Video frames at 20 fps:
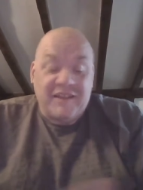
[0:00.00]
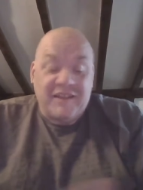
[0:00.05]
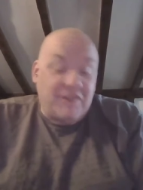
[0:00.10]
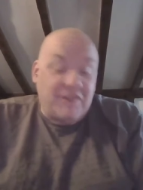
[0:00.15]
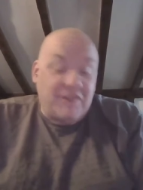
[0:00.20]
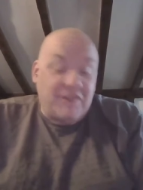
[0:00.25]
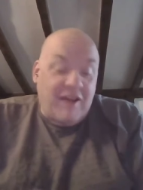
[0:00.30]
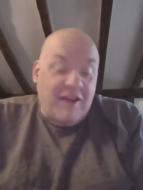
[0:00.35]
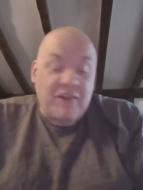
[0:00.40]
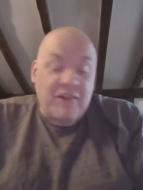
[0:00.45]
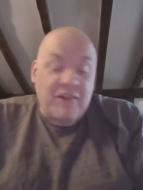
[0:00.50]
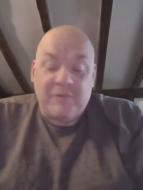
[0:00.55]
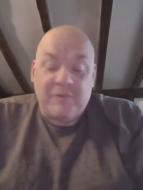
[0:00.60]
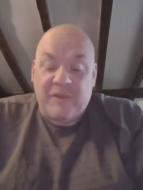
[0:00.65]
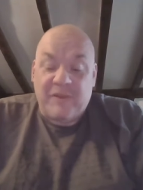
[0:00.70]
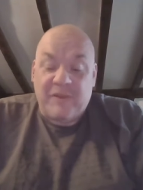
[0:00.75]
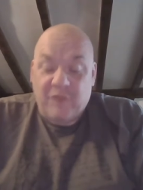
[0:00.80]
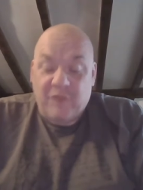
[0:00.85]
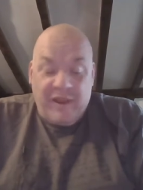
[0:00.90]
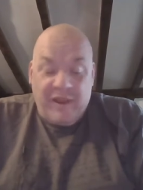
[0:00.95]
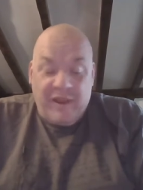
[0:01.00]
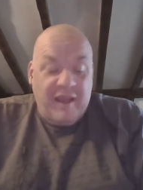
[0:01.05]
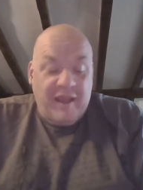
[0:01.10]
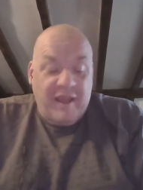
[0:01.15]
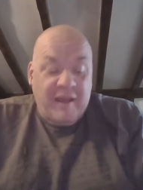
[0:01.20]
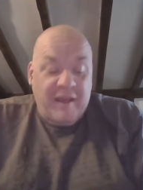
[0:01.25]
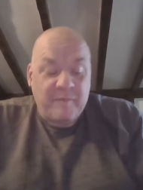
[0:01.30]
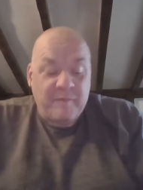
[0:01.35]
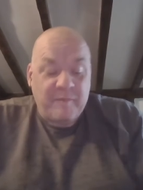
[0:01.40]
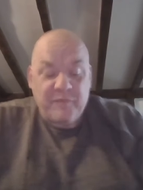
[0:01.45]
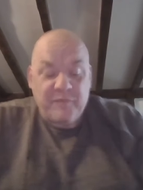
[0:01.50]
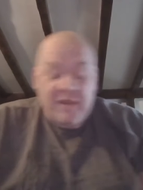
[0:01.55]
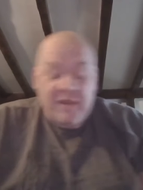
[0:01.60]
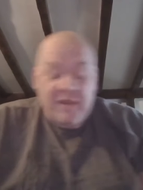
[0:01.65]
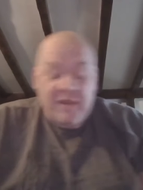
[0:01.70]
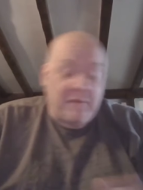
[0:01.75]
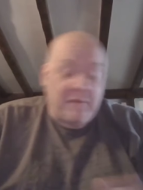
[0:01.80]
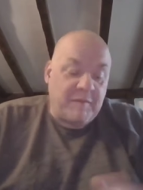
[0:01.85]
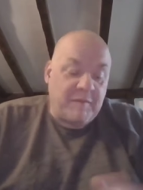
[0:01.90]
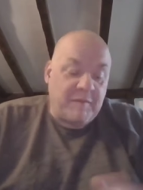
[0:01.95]
you're 100 percent right. Um,
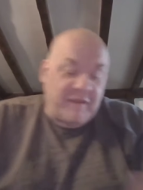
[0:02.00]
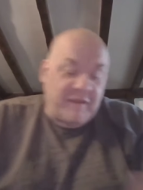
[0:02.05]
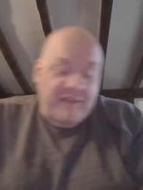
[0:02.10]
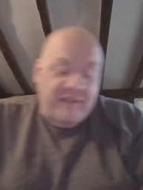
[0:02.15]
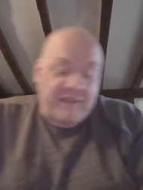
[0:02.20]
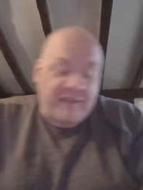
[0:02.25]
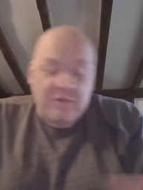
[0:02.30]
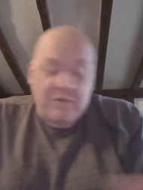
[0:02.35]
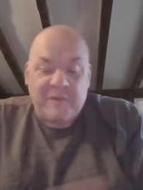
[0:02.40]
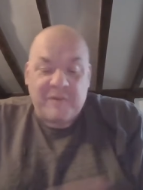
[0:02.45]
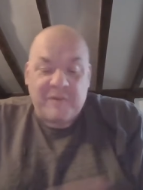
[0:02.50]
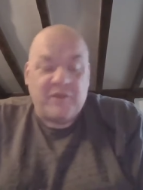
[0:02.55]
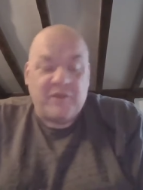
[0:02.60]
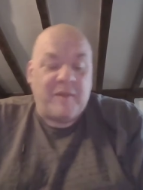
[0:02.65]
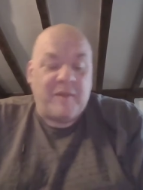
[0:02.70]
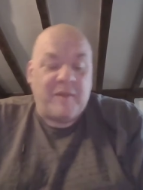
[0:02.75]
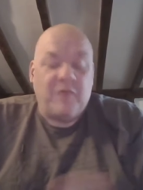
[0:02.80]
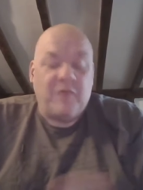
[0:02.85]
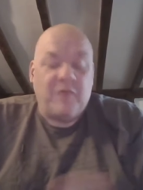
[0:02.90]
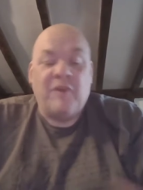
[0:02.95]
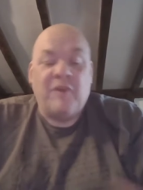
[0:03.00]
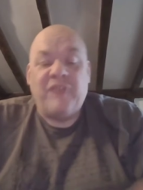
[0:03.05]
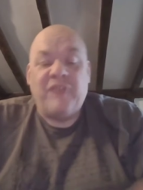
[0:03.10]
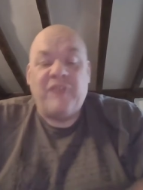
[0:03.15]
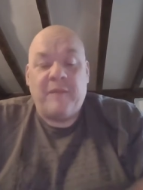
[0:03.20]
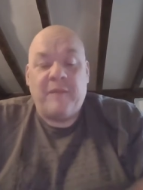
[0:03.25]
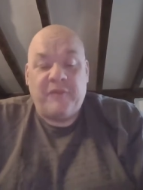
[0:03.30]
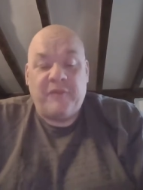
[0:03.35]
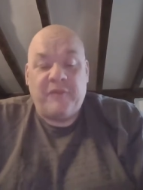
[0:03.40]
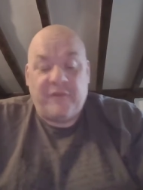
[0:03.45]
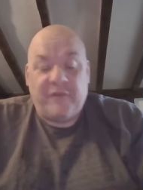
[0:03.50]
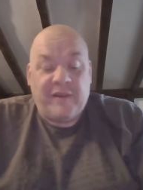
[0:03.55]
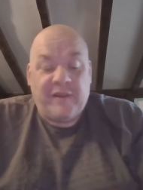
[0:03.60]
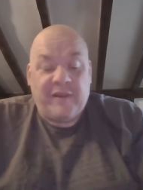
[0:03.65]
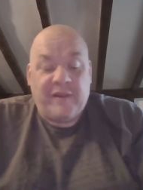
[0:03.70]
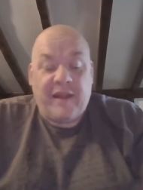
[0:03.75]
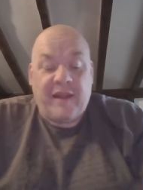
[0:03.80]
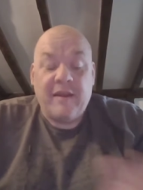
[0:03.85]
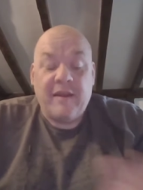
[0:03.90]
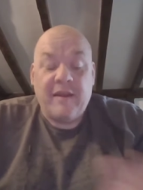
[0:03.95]
I mean, me and Terry have been talking about the World Championships and
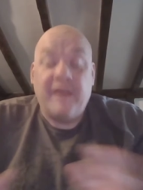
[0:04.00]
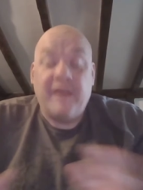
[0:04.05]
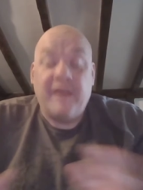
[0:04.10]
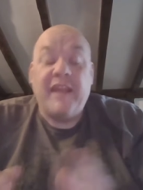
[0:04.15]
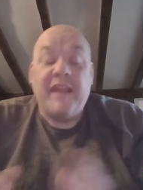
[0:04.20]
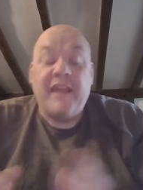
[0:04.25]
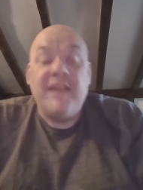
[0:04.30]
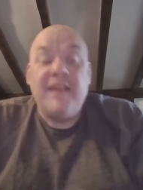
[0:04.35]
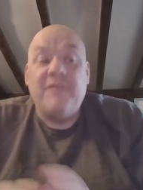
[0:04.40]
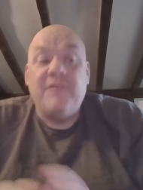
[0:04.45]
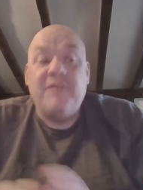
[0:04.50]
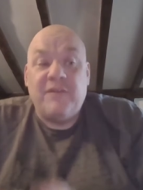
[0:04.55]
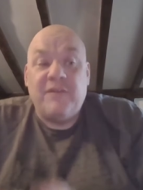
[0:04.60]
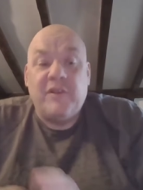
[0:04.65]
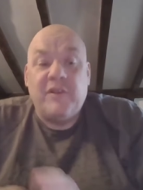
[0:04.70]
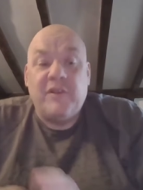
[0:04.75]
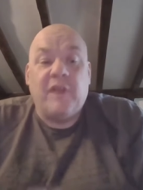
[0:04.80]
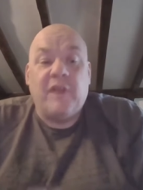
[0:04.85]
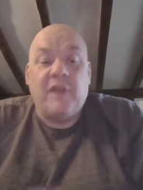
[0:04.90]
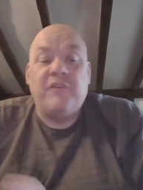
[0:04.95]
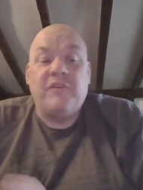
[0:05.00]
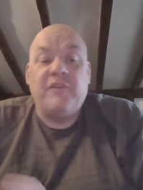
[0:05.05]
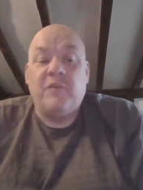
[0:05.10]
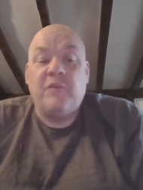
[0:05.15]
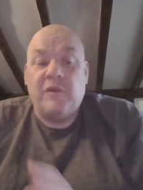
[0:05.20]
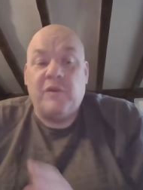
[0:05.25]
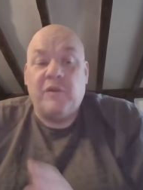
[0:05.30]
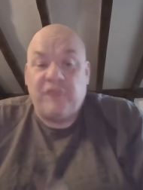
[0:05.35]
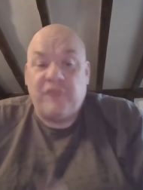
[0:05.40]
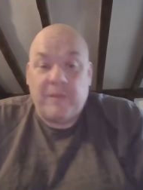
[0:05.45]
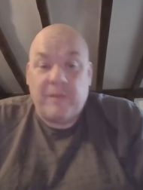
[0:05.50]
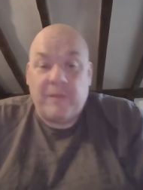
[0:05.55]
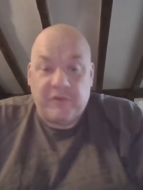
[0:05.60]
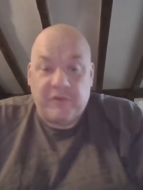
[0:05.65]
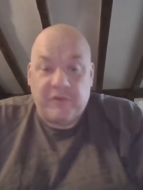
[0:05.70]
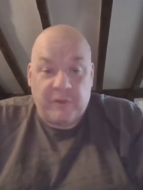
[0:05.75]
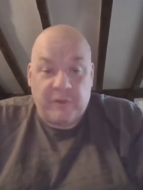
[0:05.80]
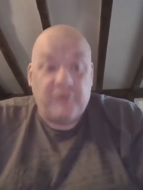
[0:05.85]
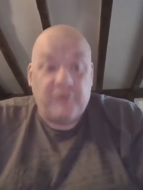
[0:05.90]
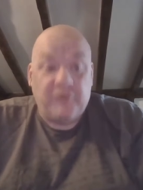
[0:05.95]
that. And even if you go to the World
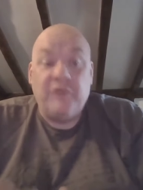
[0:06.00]
Championships,